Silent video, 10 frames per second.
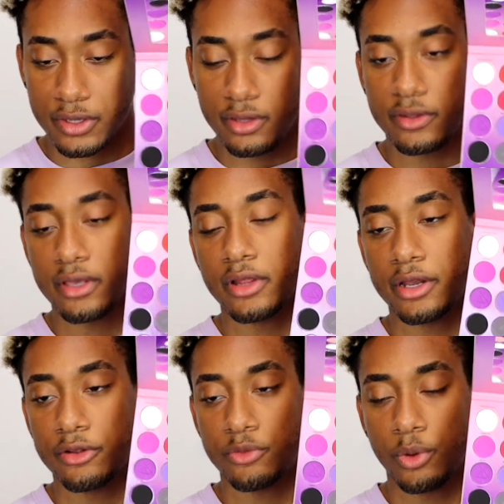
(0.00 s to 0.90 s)
And these cake
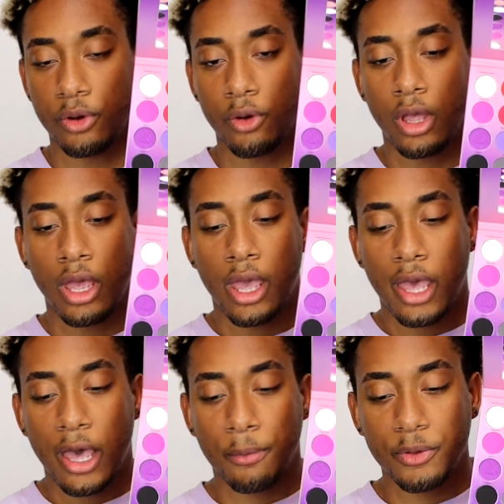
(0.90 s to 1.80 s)
liners will
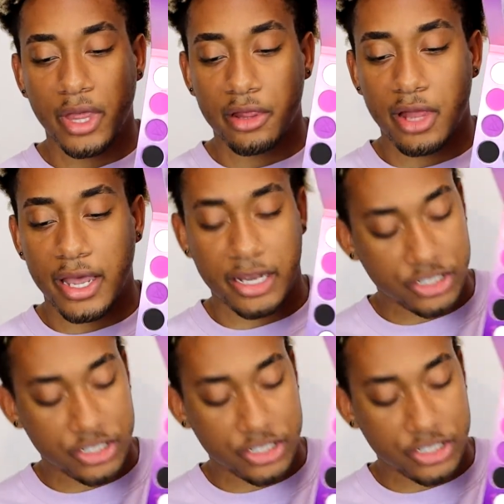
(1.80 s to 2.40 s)
help you like line.